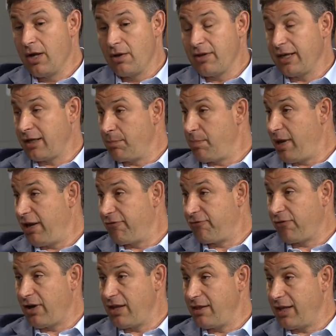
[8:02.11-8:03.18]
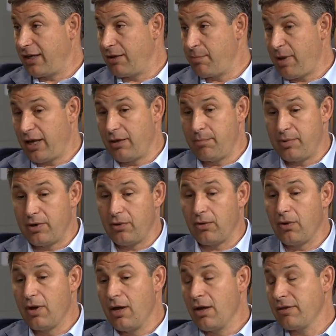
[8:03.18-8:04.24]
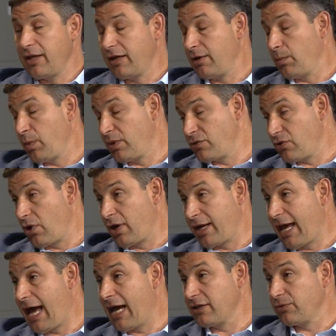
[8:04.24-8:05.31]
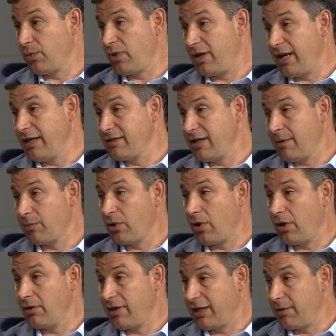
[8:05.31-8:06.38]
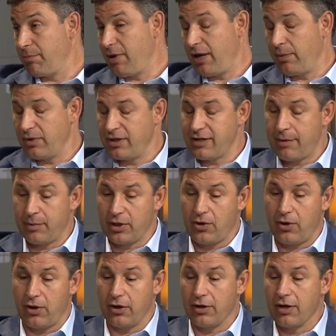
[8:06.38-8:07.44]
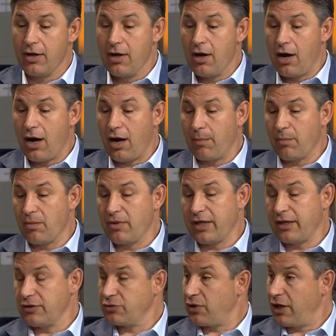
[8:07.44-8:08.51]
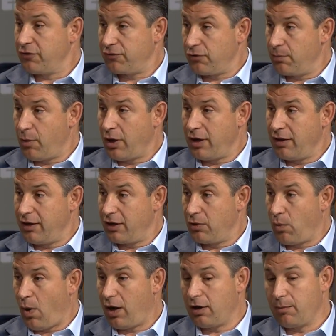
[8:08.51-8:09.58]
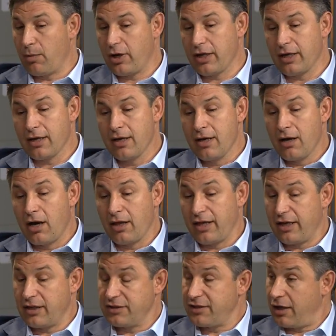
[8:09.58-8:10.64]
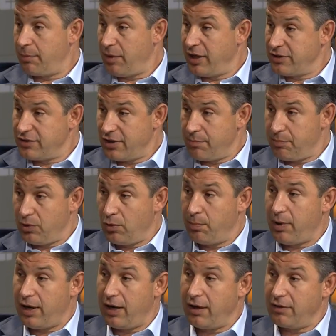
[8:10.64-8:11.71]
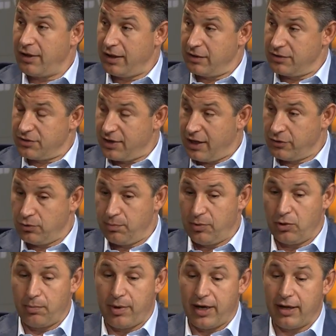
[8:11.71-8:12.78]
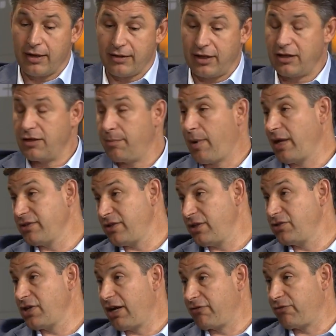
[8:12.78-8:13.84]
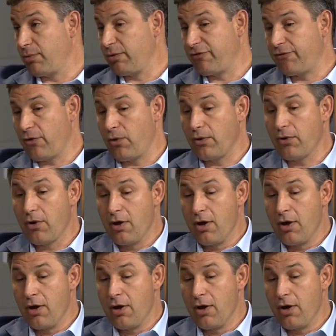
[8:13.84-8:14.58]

They can pay a friend, they can pay a bill, they can withdraw cash with an ATM card, they can pay with a debit card, um, they can transfer money, they could wire money, uh, they can set up instant bill pay, they can schedule bill pay, they can deposit a check from their phone.